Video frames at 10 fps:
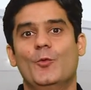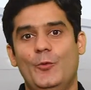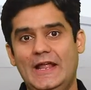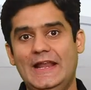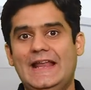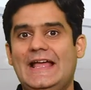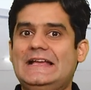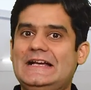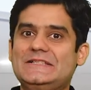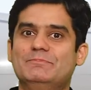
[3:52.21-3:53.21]
Well,
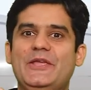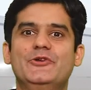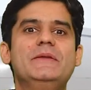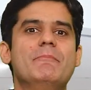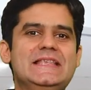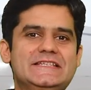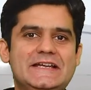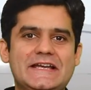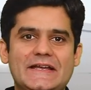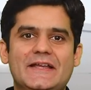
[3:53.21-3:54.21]
as Mayuree
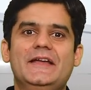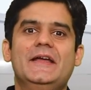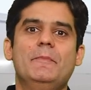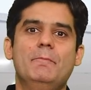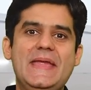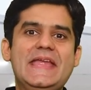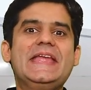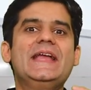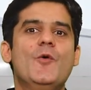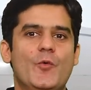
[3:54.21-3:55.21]
mentioned it,
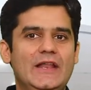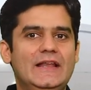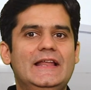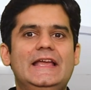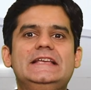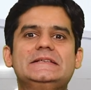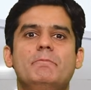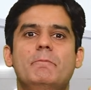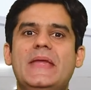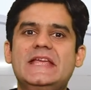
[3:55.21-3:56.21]
making a will is
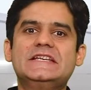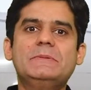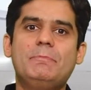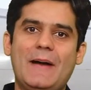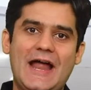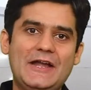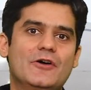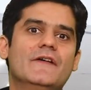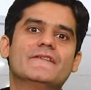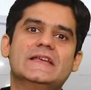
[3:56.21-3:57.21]
a major
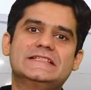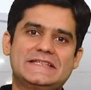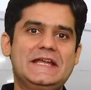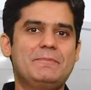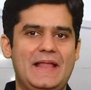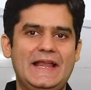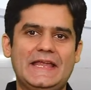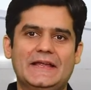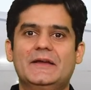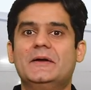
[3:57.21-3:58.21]
part of estate
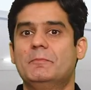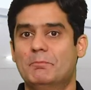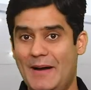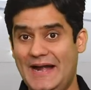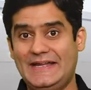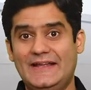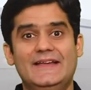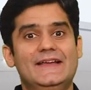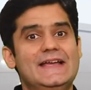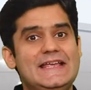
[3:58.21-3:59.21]
planning, but
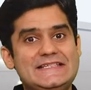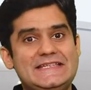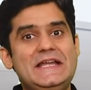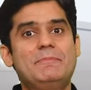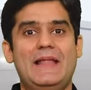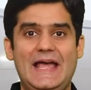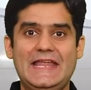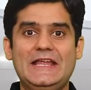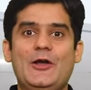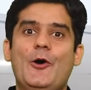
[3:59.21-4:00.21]
estate
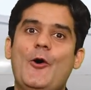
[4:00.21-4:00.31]
planning